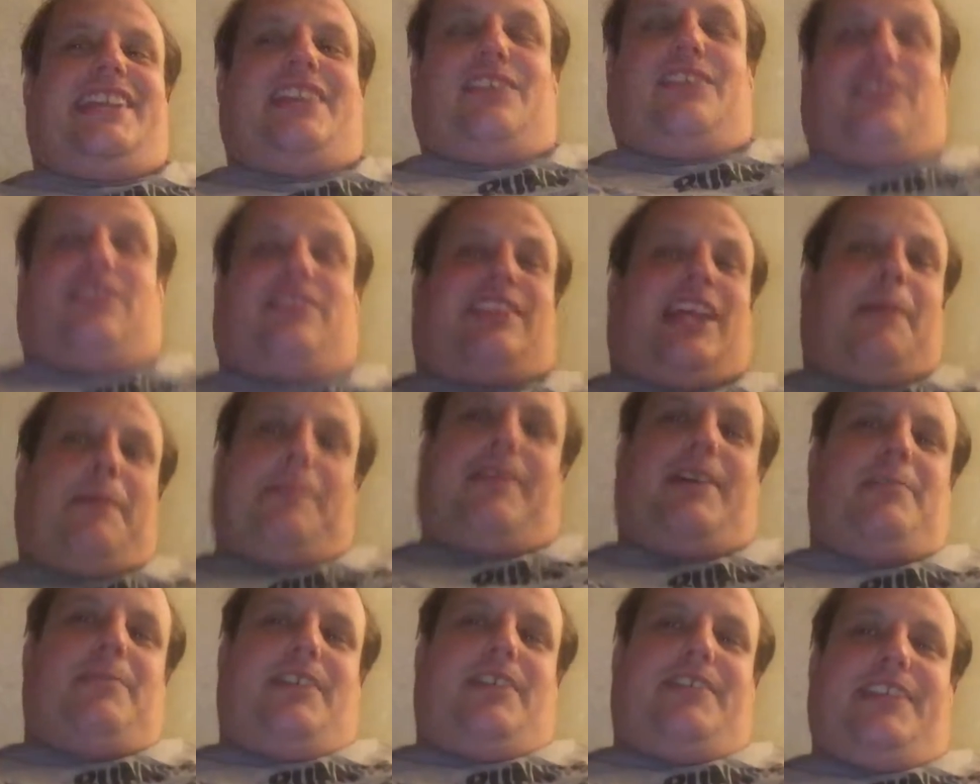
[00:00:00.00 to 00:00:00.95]
You know, the
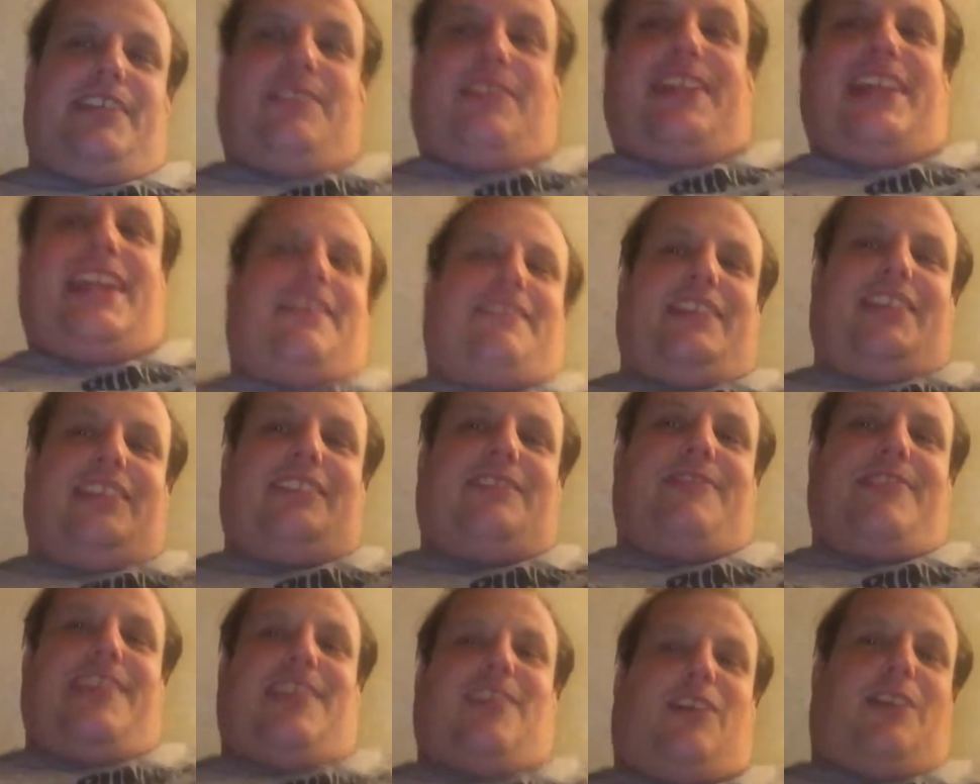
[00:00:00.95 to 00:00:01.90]
cyberpunk movies where they have these
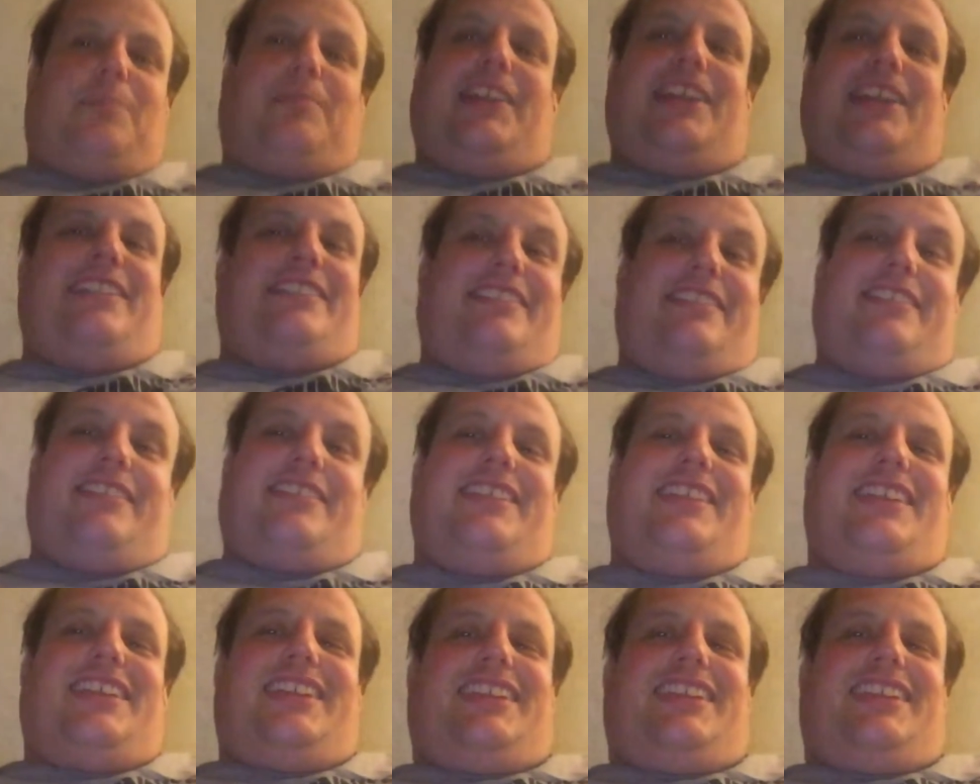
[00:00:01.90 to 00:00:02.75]
VR places?